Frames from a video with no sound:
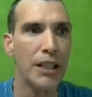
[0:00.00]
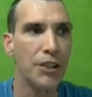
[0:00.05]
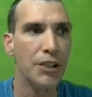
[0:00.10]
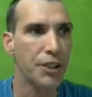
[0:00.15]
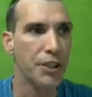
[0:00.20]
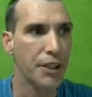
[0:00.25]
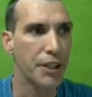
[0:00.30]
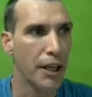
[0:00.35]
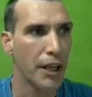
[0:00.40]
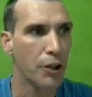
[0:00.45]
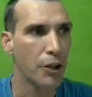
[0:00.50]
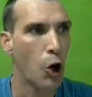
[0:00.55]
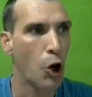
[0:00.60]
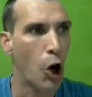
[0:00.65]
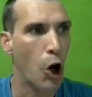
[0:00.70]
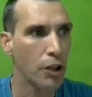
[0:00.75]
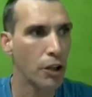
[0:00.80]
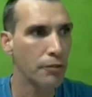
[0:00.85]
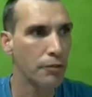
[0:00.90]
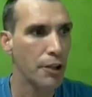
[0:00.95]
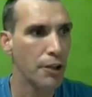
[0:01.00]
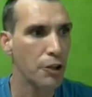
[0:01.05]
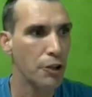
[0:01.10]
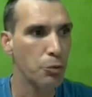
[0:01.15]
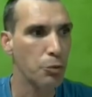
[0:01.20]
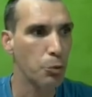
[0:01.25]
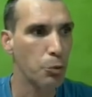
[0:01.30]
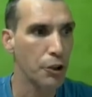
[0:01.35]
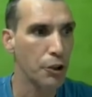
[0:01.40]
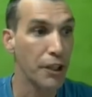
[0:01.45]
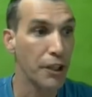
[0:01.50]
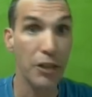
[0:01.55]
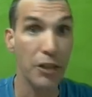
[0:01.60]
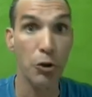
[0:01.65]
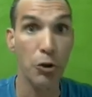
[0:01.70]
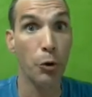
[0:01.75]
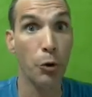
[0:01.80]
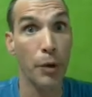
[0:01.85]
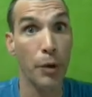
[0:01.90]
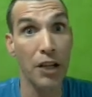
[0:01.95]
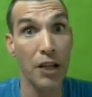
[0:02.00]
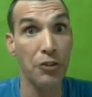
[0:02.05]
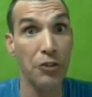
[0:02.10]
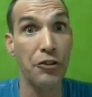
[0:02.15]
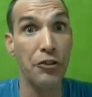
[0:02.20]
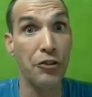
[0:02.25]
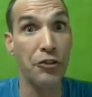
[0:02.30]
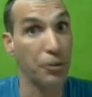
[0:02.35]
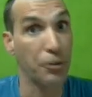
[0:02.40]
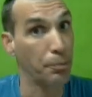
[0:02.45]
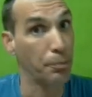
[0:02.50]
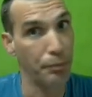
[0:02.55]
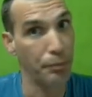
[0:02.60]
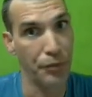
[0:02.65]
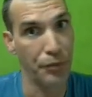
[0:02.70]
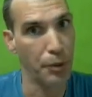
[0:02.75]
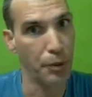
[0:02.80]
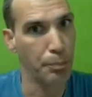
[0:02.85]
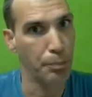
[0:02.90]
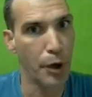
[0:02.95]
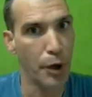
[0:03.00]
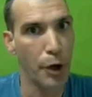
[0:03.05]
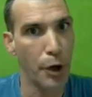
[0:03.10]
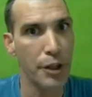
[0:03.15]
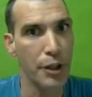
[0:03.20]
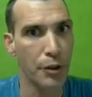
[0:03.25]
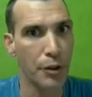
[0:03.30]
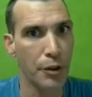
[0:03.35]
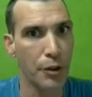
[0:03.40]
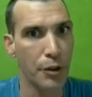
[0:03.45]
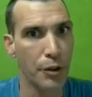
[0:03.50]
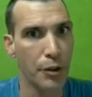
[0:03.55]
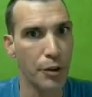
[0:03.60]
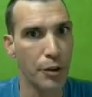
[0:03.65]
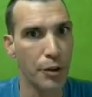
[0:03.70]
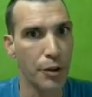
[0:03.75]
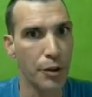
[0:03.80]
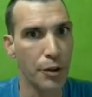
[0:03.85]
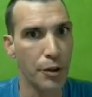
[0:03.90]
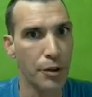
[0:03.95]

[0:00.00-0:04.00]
to get all of this working, or else the party's over.